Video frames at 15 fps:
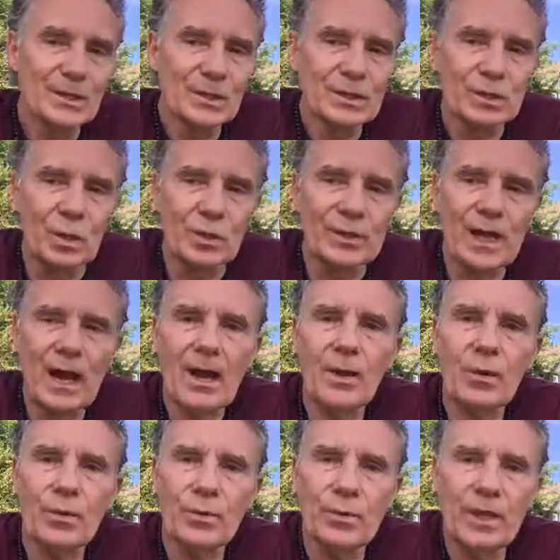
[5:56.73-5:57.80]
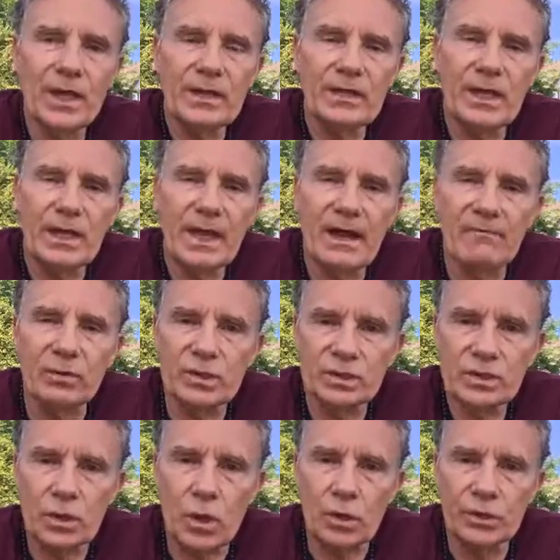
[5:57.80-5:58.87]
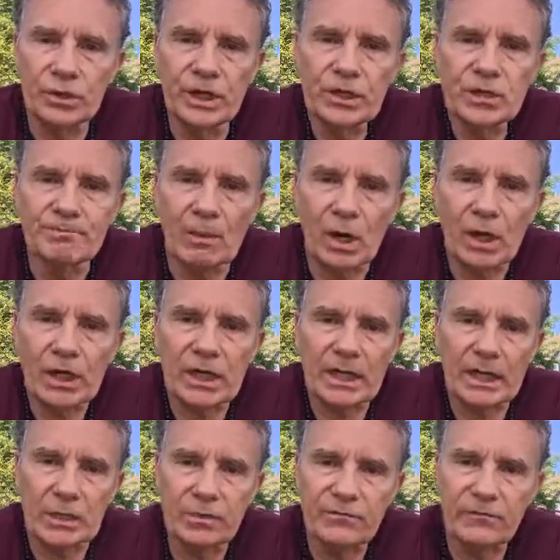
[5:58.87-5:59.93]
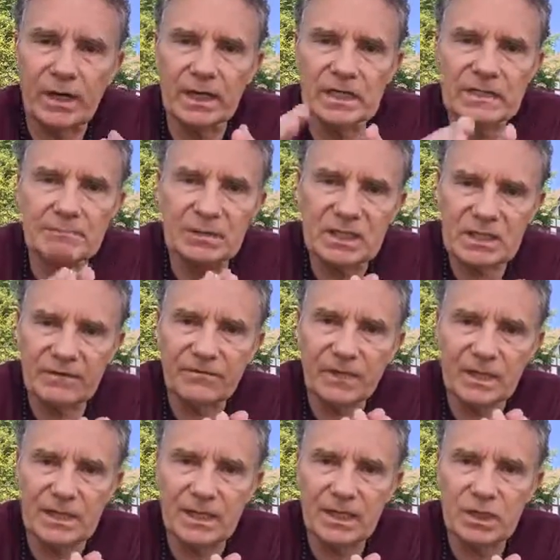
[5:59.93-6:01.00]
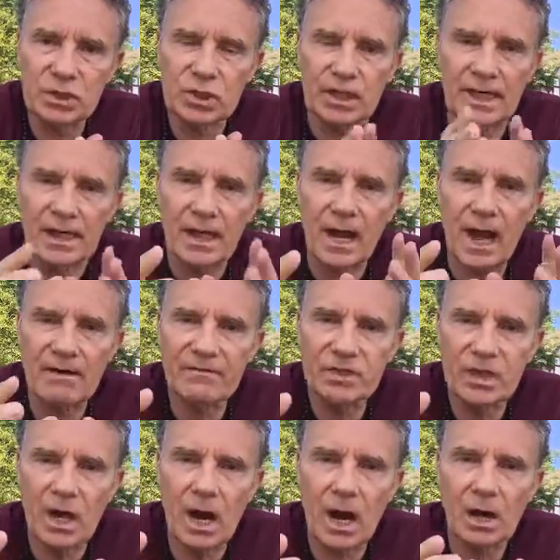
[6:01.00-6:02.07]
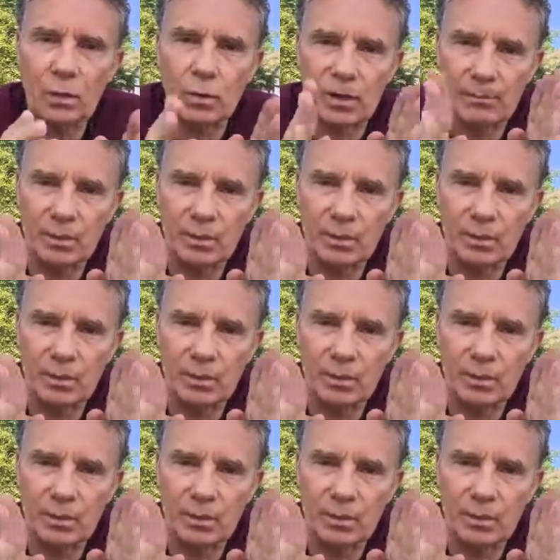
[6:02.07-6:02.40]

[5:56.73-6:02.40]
So now they have what's called niche marketing, and you find a specific niche and an avatar or a